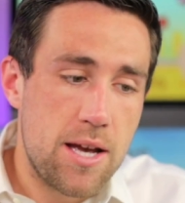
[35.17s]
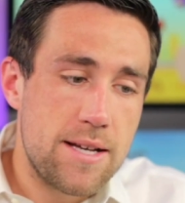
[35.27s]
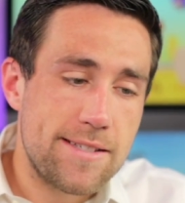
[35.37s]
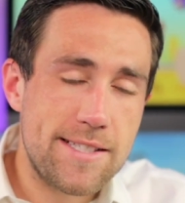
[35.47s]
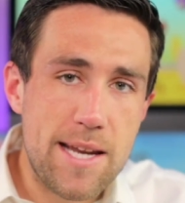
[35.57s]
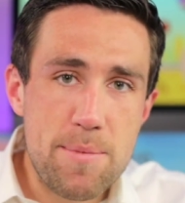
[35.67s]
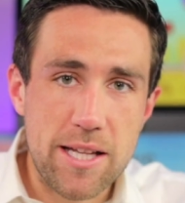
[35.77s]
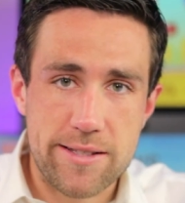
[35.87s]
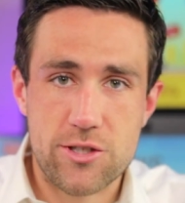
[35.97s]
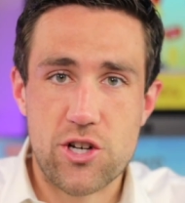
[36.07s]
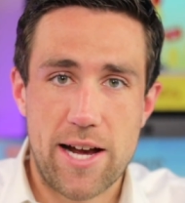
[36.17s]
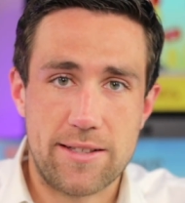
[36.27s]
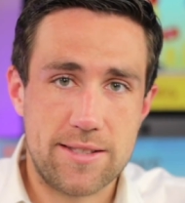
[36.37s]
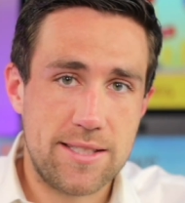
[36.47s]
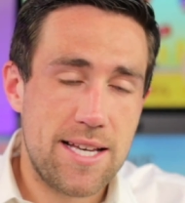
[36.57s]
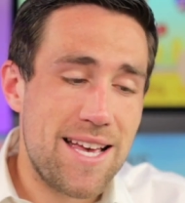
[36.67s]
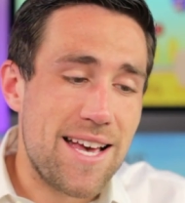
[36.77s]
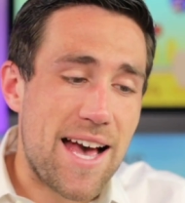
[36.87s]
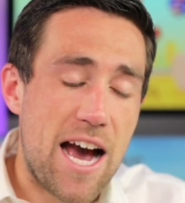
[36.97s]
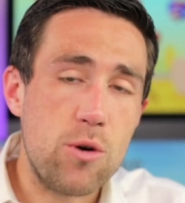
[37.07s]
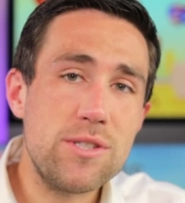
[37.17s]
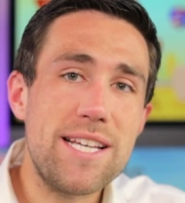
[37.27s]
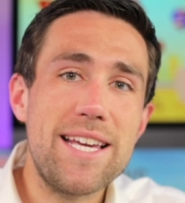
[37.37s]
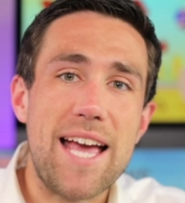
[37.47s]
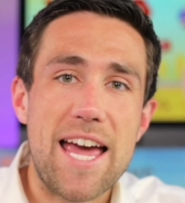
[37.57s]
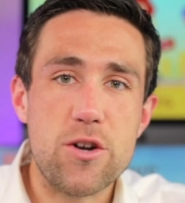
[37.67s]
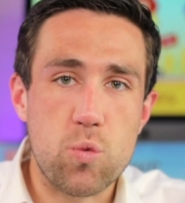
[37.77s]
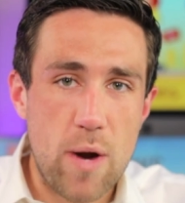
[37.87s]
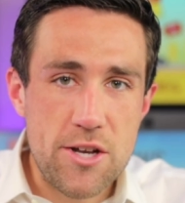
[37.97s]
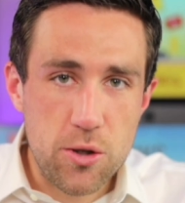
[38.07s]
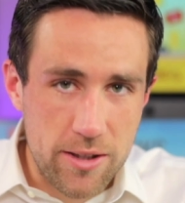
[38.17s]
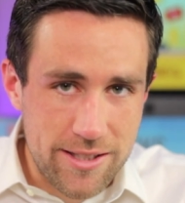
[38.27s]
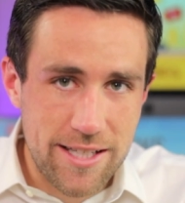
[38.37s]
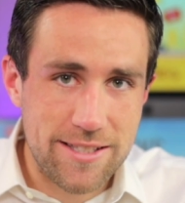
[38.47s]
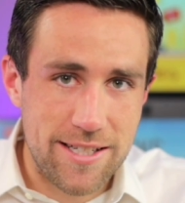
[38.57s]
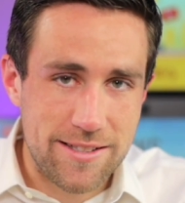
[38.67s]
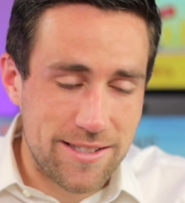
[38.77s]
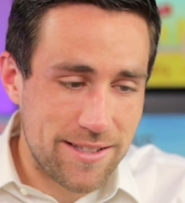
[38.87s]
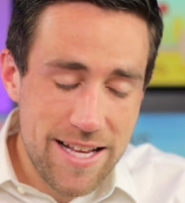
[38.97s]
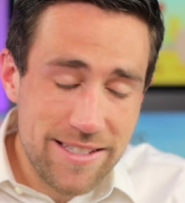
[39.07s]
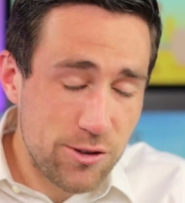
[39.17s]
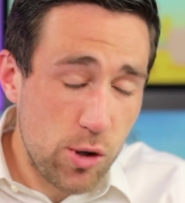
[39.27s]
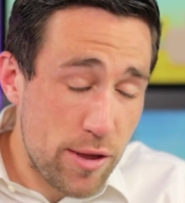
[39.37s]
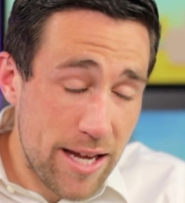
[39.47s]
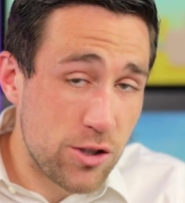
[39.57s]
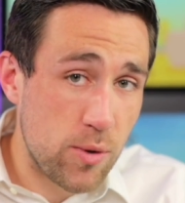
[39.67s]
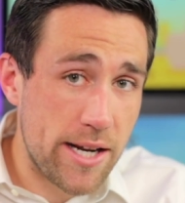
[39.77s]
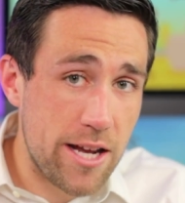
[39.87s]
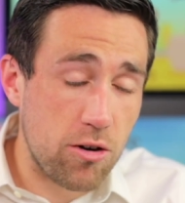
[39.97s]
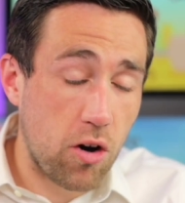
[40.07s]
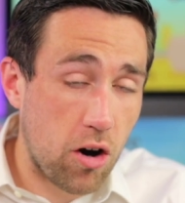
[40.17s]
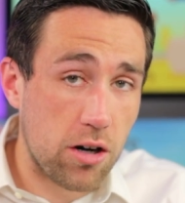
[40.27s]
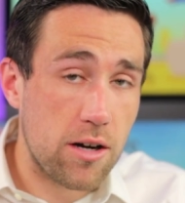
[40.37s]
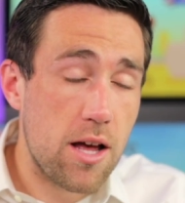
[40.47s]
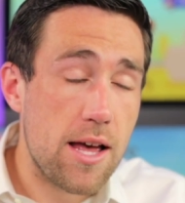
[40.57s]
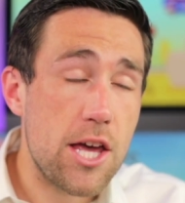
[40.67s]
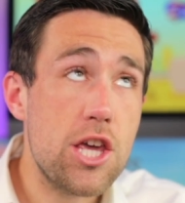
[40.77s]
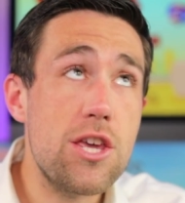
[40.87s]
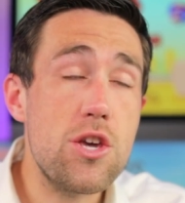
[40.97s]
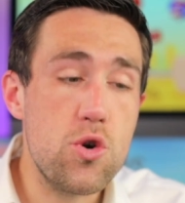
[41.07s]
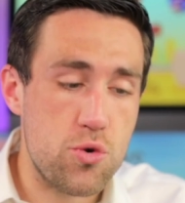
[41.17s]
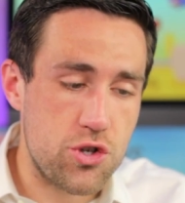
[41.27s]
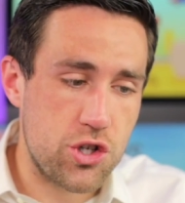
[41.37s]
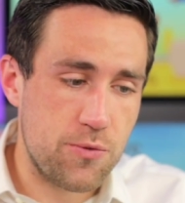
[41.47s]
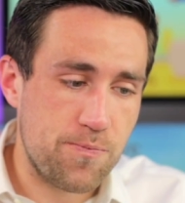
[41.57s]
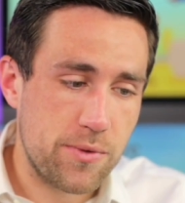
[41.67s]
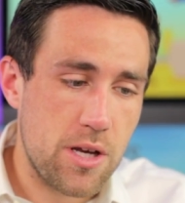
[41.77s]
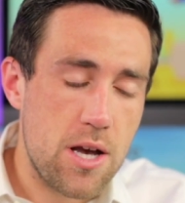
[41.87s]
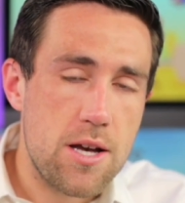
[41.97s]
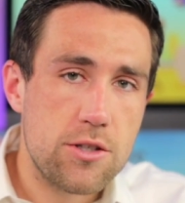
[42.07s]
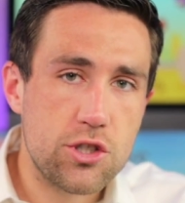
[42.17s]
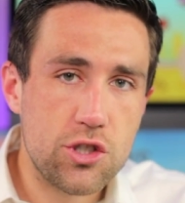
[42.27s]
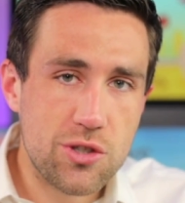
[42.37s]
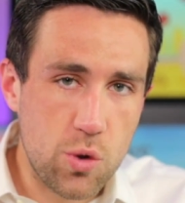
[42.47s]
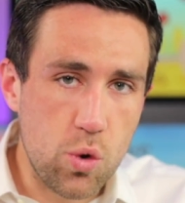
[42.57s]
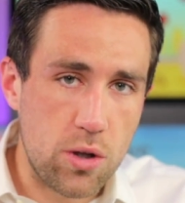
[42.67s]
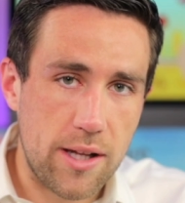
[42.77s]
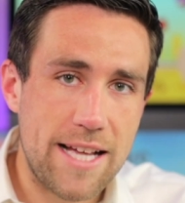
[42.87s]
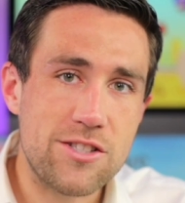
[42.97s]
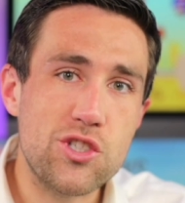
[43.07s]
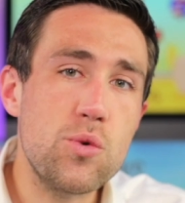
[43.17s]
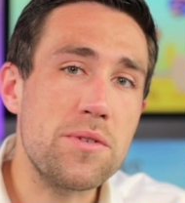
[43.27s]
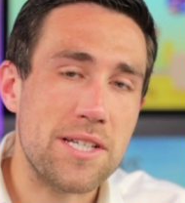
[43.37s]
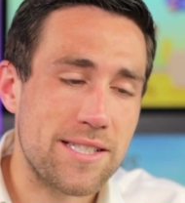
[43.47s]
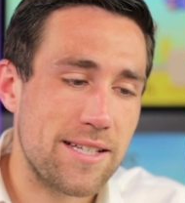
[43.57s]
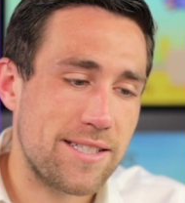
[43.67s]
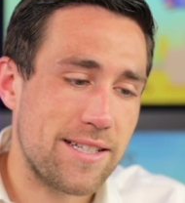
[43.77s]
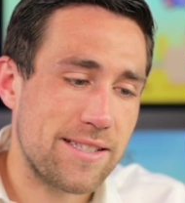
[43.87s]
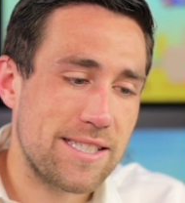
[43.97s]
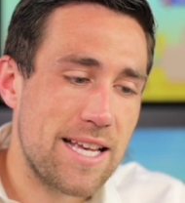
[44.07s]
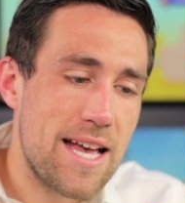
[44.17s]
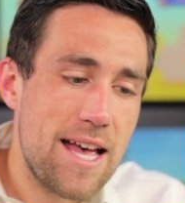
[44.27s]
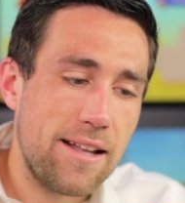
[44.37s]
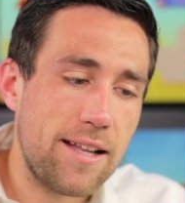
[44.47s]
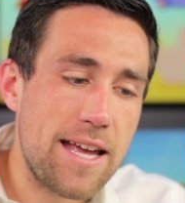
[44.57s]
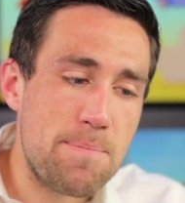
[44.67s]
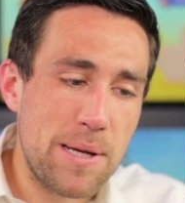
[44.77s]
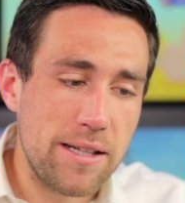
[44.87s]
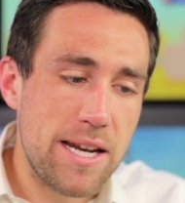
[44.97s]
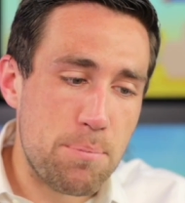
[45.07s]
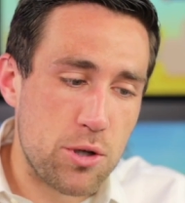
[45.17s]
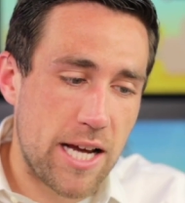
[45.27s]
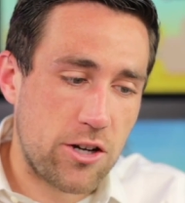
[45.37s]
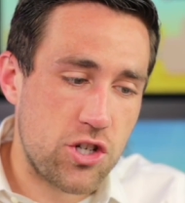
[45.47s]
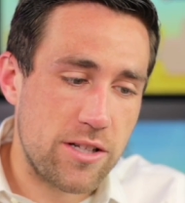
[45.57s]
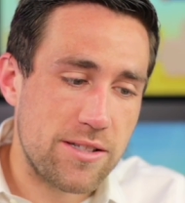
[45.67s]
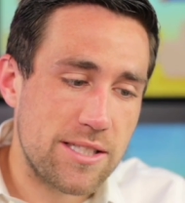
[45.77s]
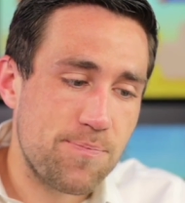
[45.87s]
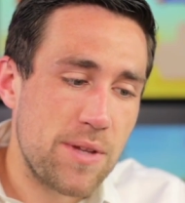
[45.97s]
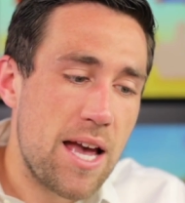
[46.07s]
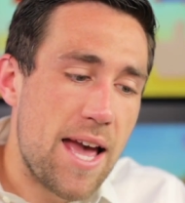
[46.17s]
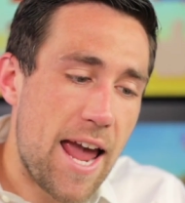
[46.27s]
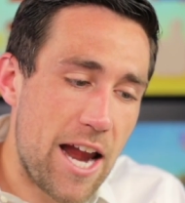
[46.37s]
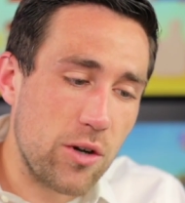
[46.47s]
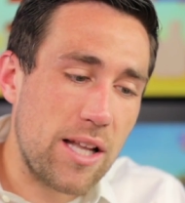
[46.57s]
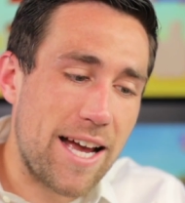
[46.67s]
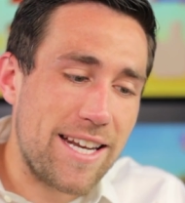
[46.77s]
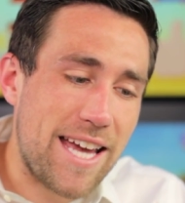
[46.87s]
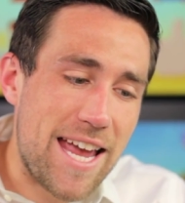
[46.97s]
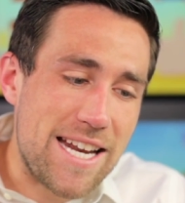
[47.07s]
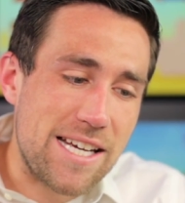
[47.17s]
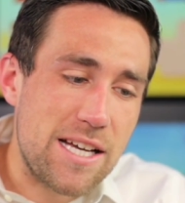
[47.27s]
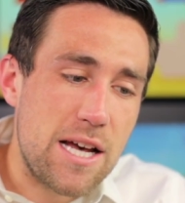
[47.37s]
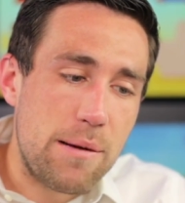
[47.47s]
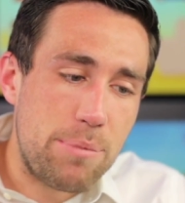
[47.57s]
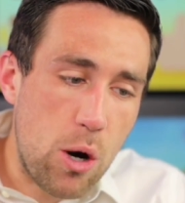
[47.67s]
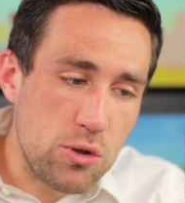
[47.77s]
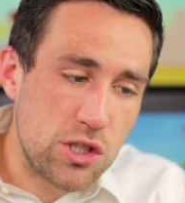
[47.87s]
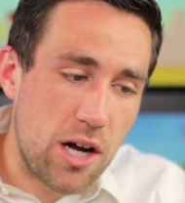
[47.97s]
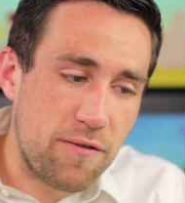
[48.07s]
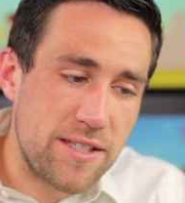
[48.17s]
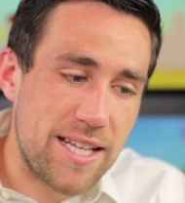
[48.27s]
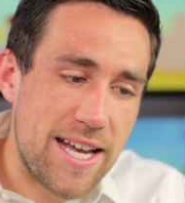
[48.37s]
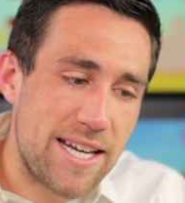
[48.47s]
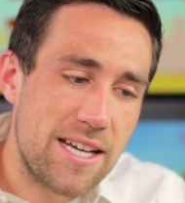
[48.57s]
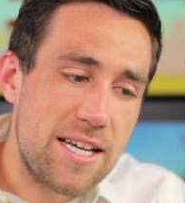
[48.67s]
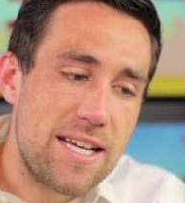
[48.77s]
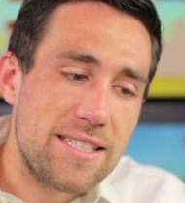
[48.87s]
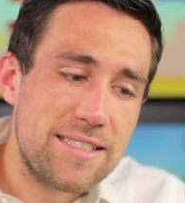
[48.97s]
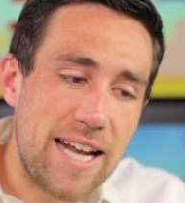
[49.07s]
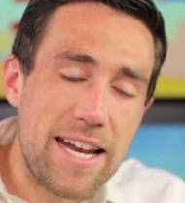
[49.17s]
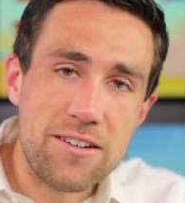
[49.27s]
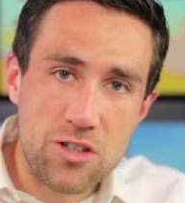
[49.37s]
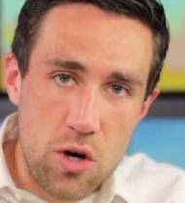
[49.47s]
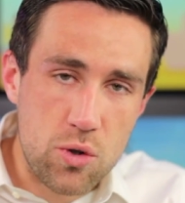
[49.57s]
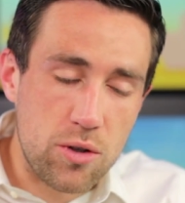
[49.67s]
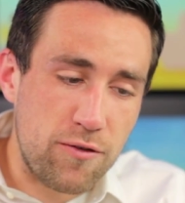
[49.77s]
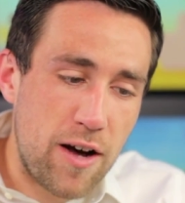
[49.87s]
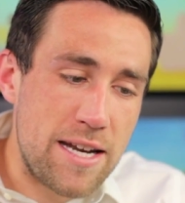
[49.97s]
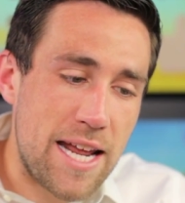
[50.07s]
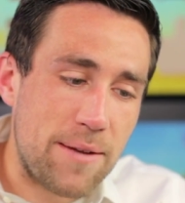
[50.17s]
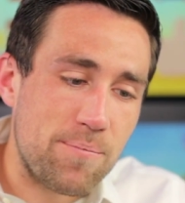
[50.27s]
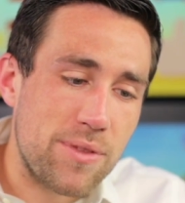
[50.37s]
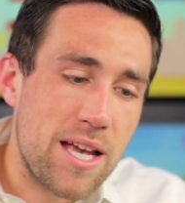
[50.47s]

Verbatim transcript: stimulus checks, housing and rental assistance. These three things right here are huge. School and student assistance, liability protections, airline aid, post office aid, state and local funding,